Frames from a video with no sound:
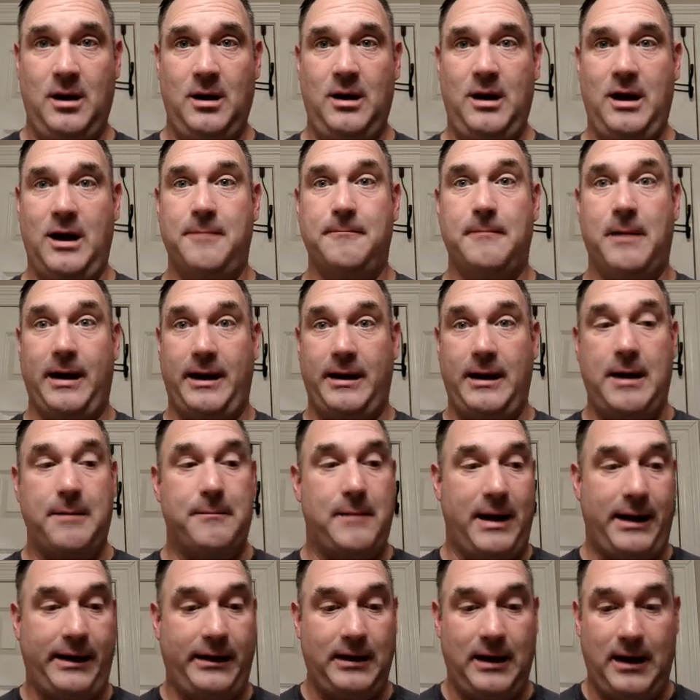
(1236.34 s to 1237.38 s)
in my
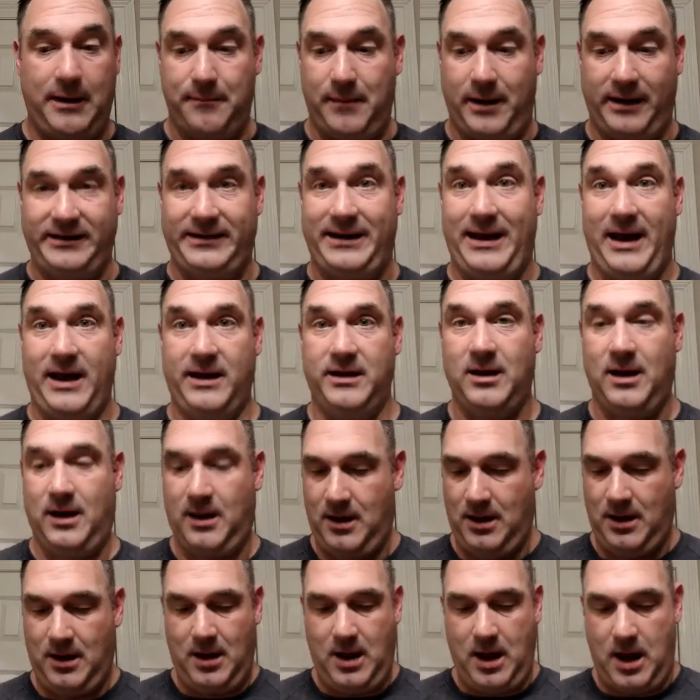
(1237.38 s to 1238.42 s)
den.
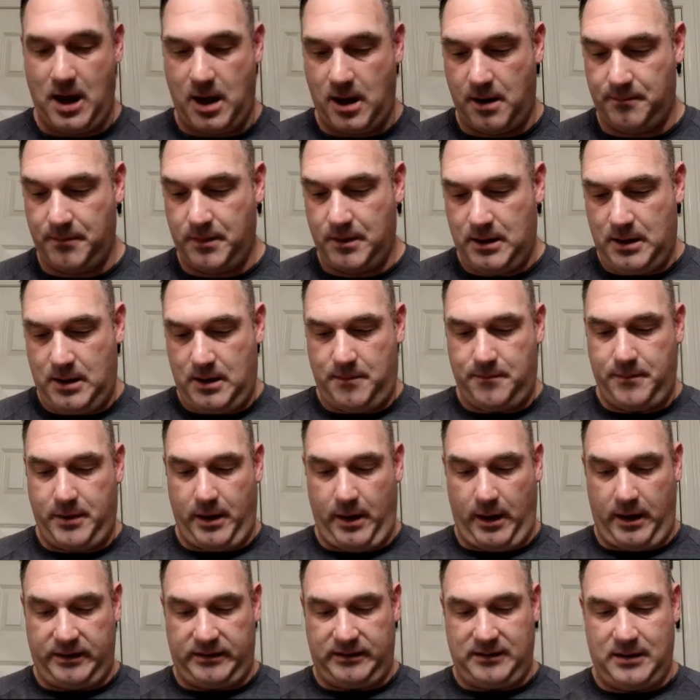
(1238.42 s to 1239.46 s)

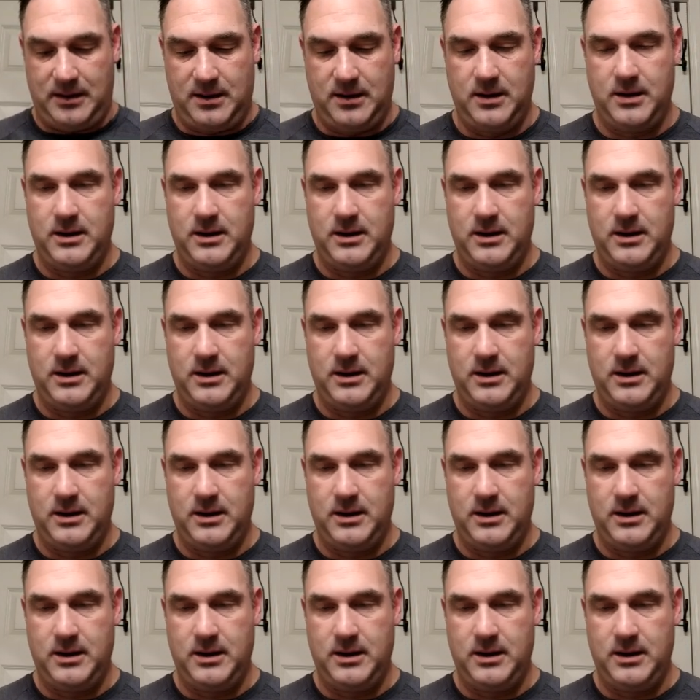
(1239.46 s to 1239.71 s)
But,